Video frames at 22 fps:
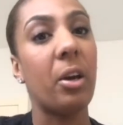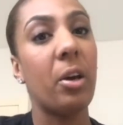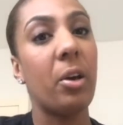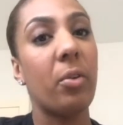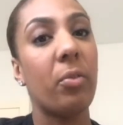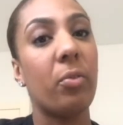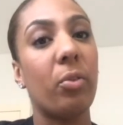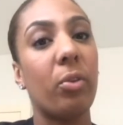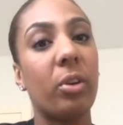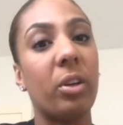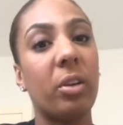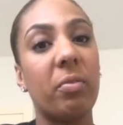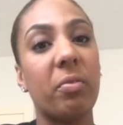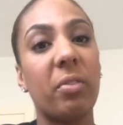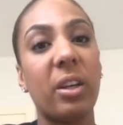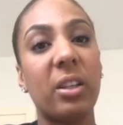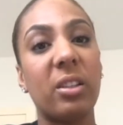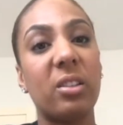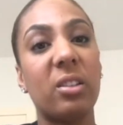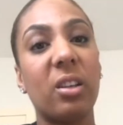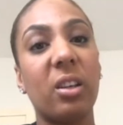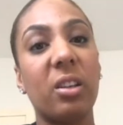for an
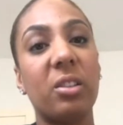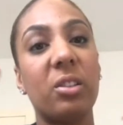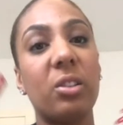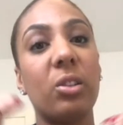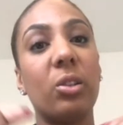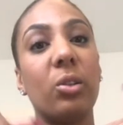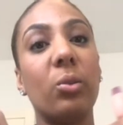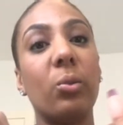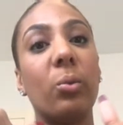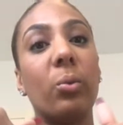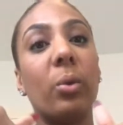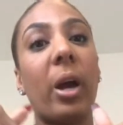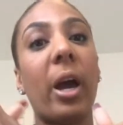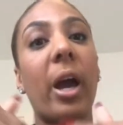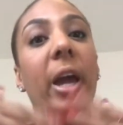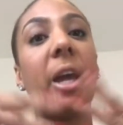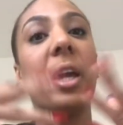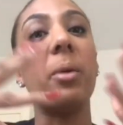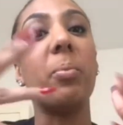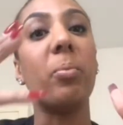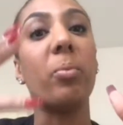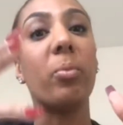investor to
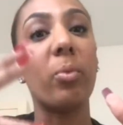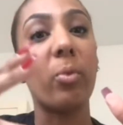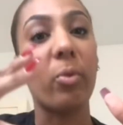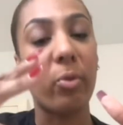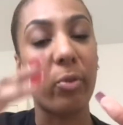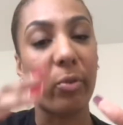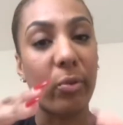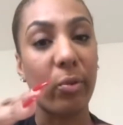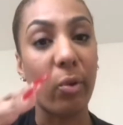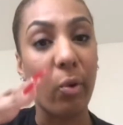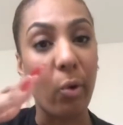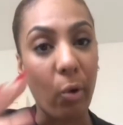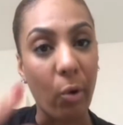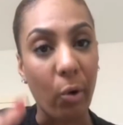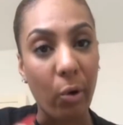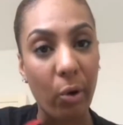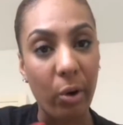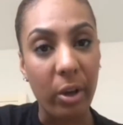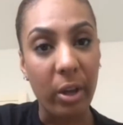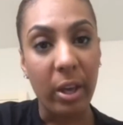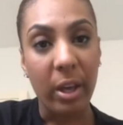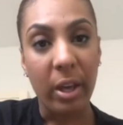aim for
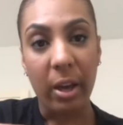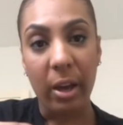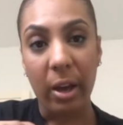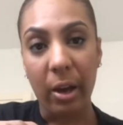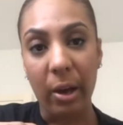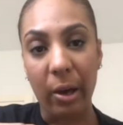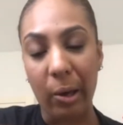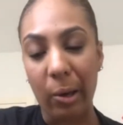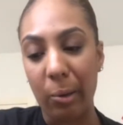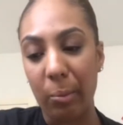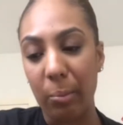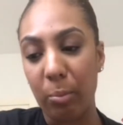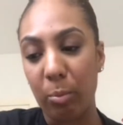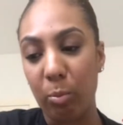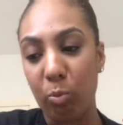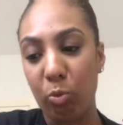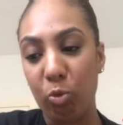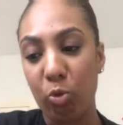life